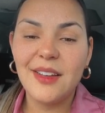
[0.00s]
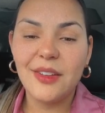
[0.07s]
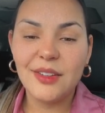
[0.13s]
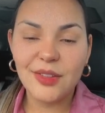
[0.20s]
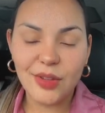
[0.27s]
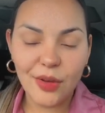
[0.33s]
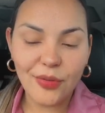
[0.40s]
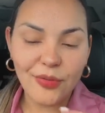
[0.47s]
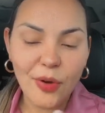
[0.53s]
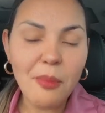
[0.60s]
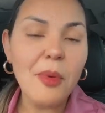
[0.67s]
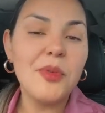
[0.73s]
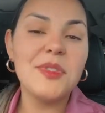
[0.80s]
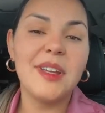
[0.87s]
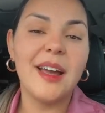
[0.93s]
So
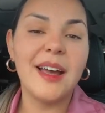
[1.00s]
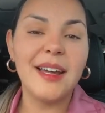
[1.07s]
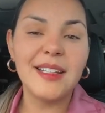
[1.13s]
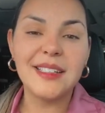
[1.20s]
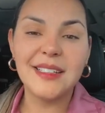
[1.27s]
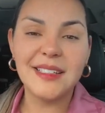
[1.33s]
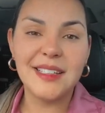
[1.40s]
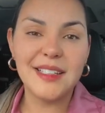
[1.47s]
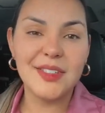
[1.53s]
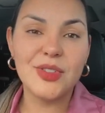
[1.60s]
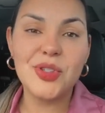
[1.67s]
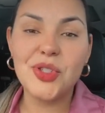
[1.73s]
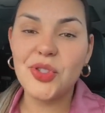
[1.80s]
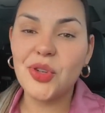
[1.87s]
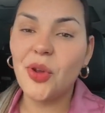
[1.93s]
formaldehyde doesn't
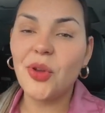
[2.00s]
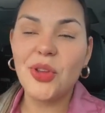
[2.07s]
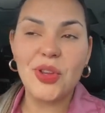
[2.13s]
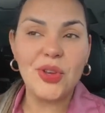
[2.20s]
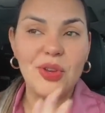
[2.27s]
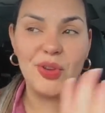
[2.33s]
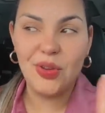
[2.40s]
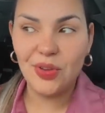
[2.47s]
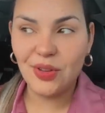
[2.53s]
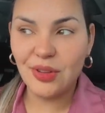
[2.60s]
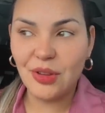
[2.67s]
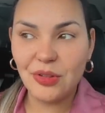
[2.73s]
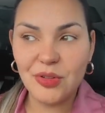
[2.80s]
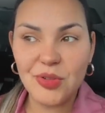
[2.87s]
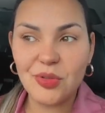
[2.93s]
show you
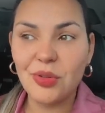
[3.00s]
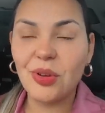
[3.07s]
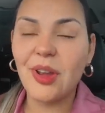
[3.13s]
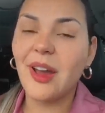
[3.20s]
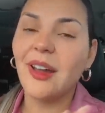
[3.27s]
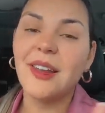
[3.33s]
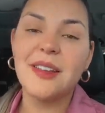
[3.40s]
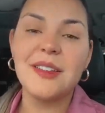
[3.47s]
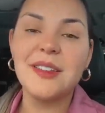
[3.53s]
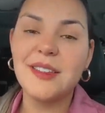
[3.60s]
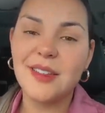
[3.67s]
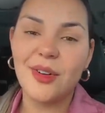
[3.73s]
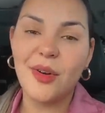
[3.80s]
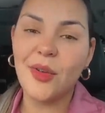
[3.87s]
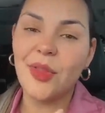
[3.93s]
the true
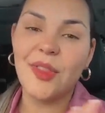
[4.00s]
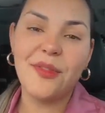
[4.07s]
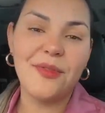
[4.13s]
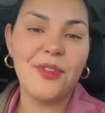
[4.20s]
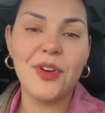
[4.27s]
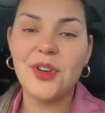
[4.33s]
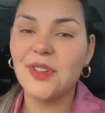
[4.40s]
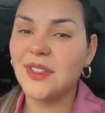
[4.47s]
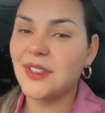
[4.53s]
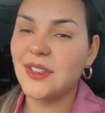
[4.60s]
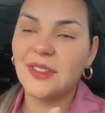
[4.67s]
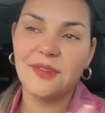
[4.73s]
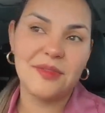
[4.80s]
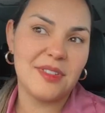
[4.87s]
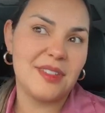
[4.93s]
colors on the first,
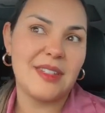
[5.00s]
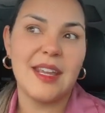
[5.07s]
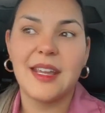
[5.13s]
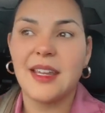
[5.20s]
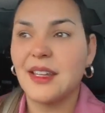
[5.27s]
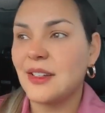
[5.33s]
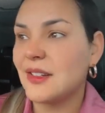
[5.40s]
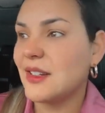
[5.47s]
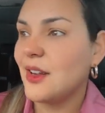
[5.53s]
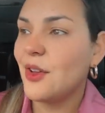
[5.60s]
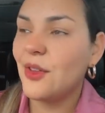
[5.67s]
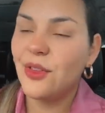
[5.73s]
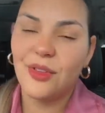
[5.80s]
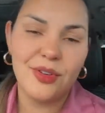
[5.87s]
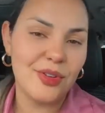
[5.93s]
second,
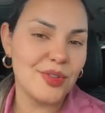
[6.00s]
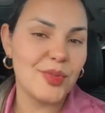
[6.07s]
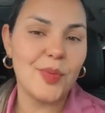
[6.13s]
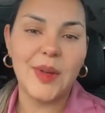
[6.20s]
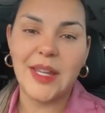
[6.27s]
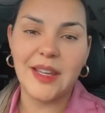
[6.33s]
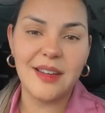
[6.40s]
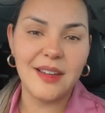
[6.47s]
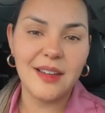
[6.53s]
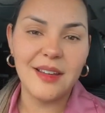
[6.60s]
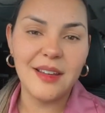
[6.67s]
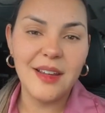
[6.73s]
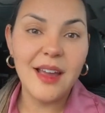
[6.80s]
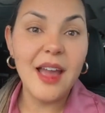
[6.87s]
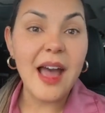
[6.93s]
third week.
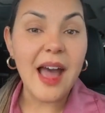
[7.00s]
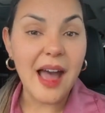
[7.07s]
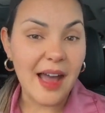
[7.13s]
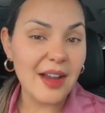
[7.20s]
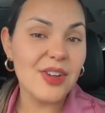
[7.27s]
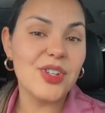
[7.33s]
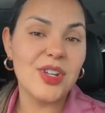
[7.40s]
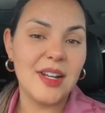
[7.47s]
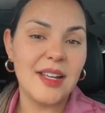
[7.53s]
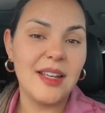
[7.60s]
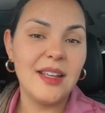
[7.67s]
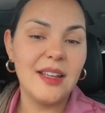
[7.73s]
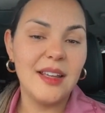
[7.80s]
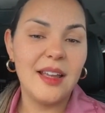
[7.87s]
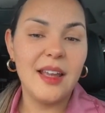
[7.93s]

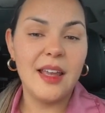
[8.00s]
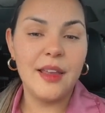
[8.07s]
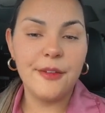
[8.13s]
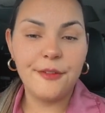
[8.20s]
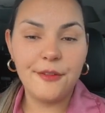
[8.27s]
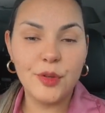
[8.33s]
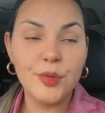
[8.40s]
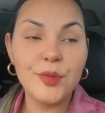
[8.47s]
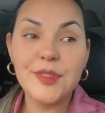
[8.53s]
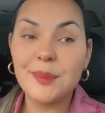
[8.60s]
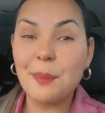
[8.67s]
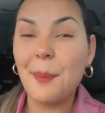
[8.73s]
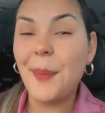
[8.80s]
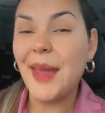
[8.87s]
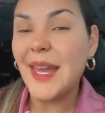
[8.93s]
Actually, it feels
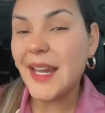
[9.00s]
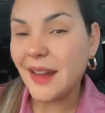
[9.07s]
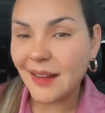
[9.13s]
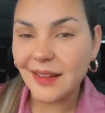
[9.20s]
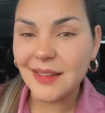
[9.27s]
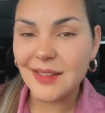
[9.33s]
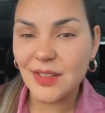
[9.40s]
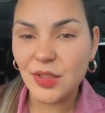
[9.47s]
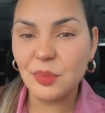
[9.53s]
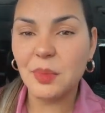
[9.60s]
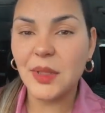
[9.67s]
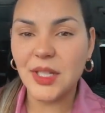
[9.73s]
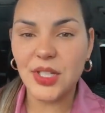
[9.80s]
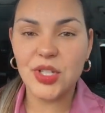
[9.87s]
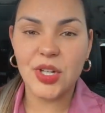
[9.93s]
better to
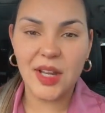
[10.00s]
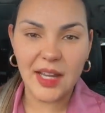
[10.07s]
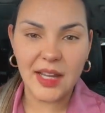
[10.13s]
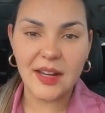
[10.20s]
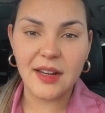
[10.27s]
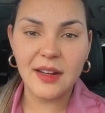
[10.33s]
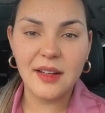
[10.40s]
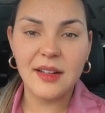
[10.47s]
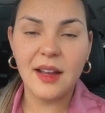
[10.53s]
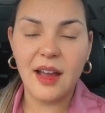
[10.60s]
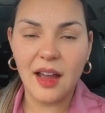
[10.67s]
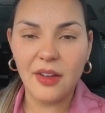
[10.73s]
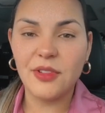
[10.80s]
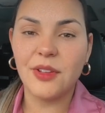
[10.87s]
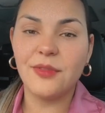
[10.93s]
bleach your hair
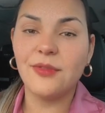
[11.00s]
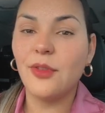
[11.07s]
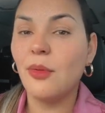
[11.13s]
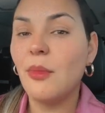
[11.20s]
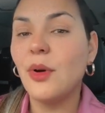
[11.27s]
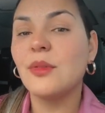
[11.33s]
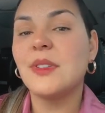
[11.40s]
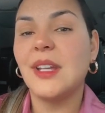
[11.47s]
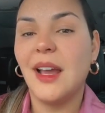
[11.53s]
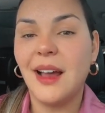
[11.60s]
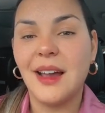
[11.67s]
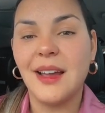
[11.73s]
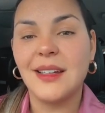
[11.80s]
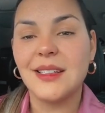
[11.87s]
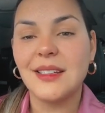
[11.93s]
after
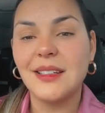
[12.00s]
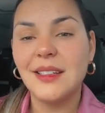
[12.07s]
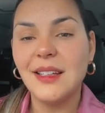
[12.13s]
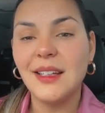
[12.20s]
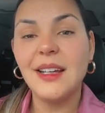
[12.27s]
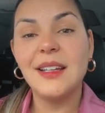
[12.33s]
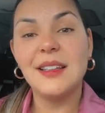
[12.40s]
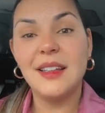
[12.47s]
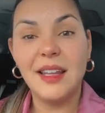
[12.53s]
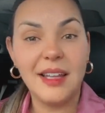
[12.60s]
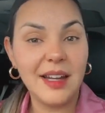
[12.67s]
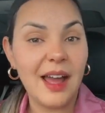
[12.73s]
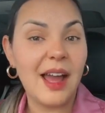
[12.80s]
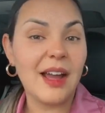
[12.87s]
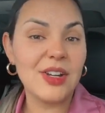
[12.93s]
formaldehyde
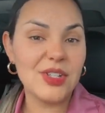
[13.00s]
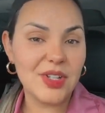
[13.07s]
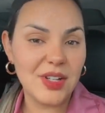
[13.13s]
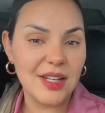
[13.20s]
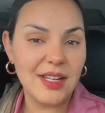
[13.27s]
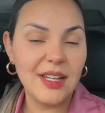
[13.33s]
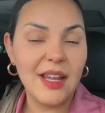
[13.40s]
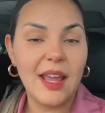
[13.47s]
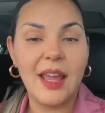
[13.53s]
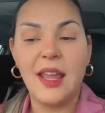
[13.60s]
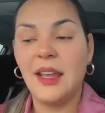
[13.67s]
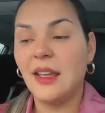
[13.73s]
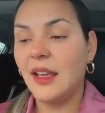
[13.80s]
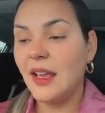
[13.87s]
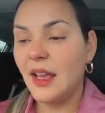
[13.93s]
than actually
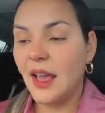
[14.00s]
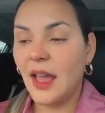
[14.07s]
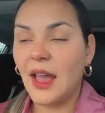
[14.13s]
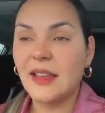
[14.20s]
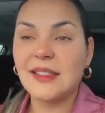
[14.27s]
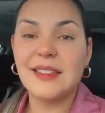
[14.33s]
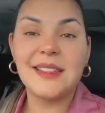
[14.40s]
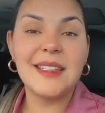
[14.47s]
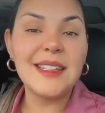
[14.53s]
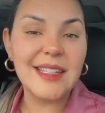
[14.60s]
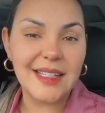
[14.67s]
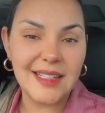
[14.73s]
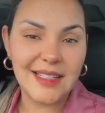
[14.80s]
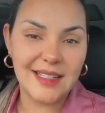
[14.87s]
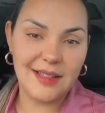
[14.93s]
a
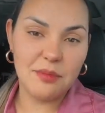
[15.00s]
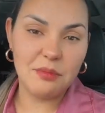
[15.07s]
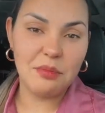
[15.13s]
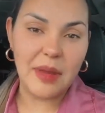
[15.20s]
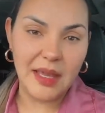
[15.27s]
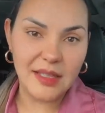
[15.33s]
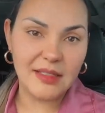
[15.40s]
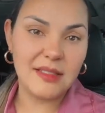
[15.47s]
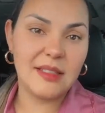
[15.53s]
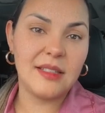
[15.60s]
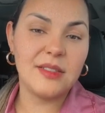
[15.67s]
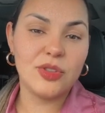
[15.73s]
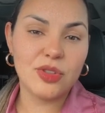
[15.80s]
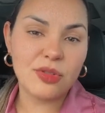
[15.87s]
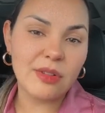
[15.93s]
acidic base
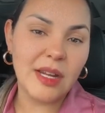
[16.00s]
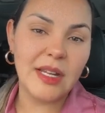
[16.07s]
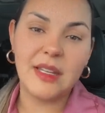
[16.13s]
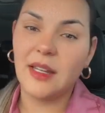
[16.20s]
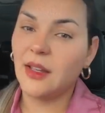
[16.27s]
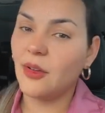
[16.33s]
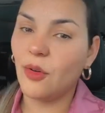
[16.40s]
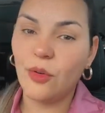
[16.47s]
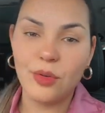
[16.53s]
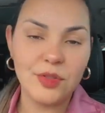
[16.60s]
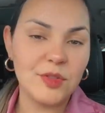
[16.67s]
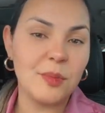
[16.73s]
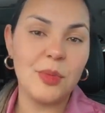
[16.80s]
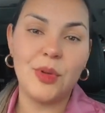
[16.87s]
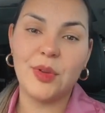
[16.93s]
straightening or
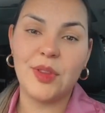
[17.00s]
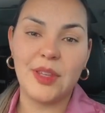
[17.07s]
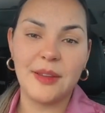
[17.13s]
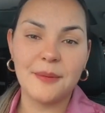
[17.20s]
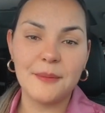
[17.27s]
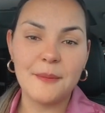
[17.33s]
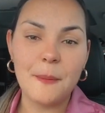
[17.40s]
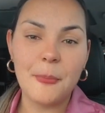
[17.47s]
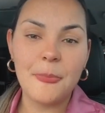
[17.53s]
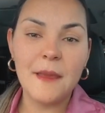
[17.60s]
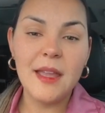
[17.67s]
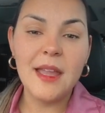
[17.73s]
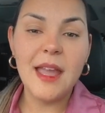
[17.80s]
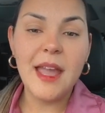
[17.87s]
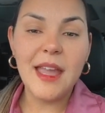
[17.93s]
smoothing.
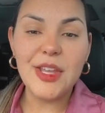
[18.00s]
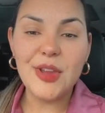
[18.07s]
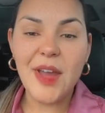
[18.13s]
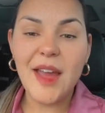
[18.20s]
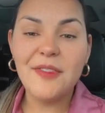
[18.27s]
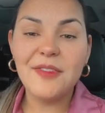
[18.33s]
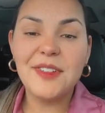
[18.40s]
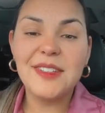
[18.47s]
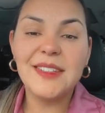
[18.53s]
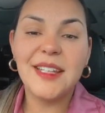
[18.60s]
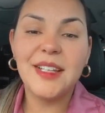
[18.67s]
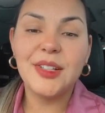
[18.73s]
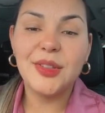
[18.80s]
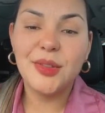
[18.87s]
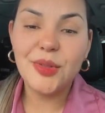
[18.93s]
You have this
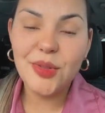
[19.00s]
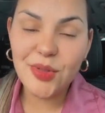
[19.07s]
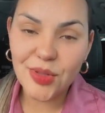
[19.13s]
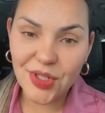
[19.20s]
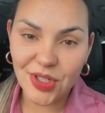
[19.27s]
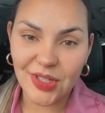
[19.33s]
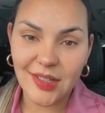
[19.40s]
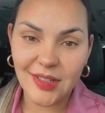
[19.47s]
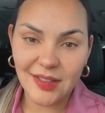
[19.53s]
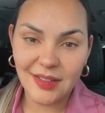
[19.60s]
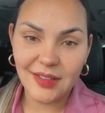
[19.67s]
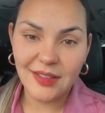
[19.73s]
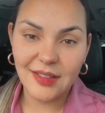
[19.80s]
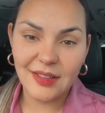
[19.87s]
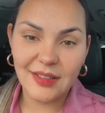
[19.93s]
illusion
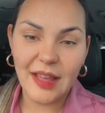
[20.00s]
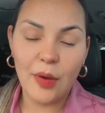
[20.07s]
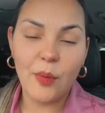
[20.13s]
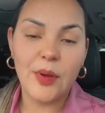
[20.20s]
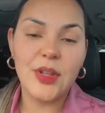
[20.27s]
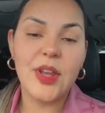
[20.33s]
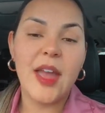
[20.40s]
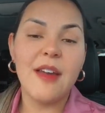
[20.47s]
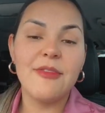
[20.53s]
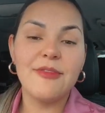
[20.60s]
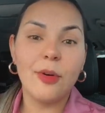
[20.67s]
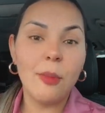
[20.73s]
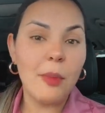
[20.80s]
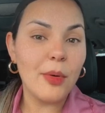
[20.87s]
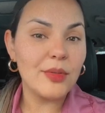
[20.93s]
that when you have
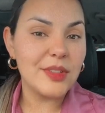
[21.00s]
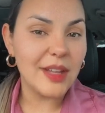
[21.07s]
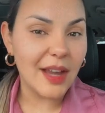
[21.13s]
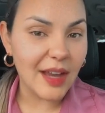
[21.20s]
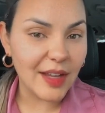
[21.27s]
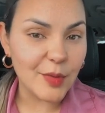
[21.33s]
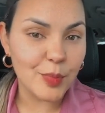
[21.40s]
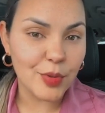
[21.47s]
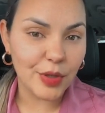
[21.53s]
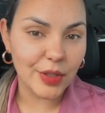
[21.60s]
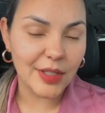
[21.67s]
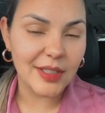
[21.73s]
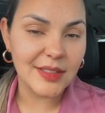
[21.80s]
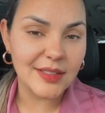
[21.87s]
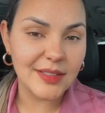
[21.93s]
formaldehyde
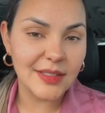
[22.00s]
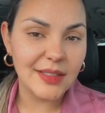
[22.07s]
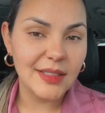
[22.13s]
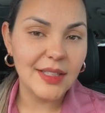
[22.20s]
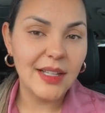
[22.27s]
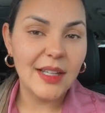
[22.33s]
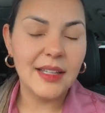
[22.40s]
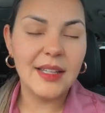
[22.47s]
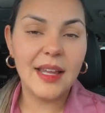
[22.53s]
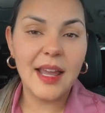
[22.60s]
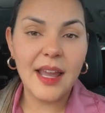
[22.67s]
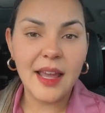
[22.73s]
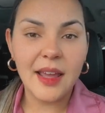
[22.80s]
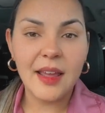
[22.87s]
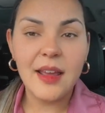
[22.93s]
products, the
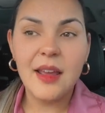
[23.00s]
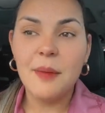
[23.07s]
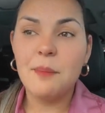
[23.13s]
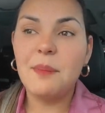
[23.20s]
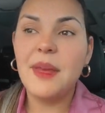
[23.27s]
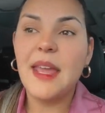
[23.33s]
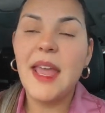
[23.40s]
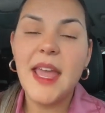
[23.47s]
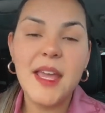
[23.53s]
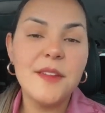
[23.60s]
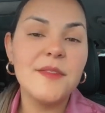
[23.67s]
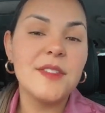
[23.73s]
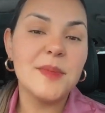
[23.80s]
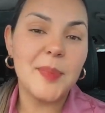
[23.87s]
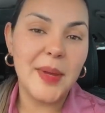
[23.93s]
hair
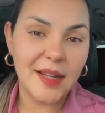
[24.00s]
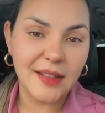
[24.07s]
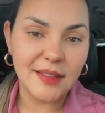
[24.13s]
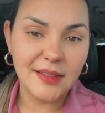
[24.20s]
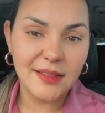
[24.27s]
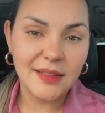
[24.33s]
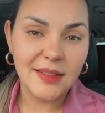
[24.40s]
behaves better.